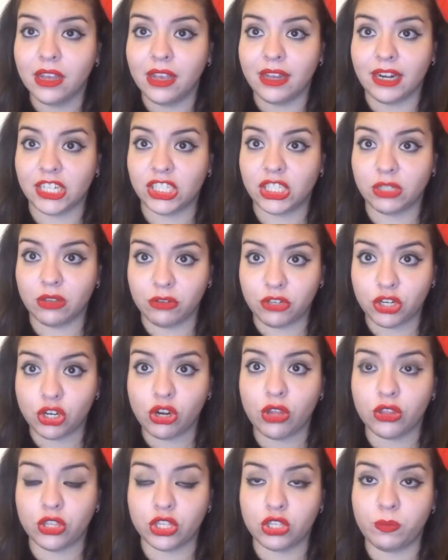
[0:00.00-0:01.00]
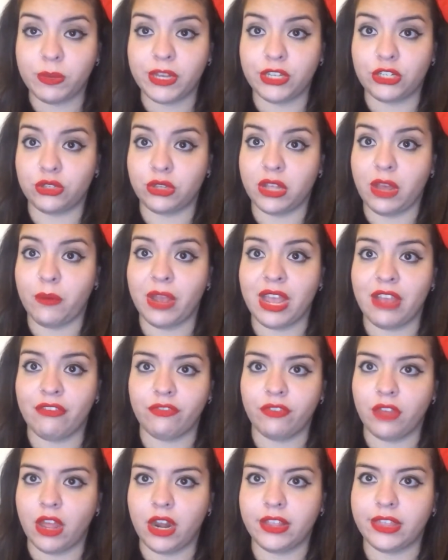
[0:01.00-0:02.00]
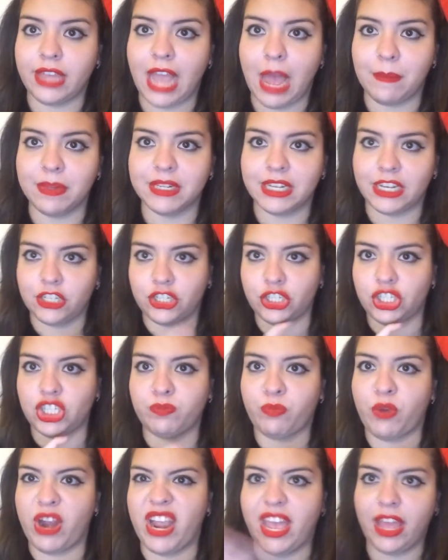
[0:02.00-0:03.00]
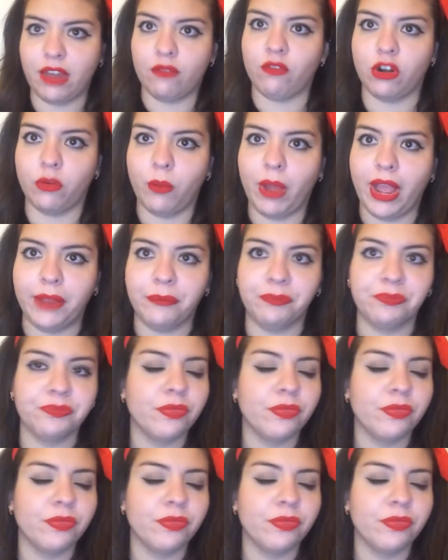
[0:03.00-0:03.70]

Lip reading: and I turn on the switch so that way if anything happens I could just spray it and run away.